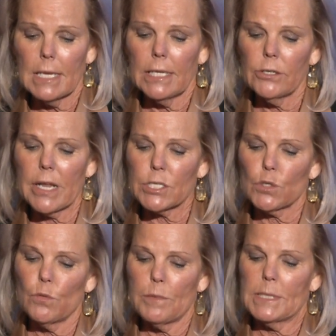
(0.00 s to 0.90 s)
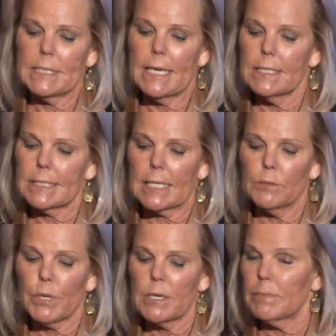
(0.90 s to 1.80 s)
International Women's Day is
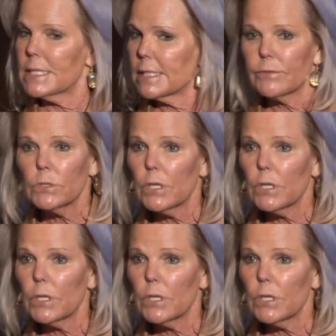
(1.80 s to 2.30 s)
celebrated by several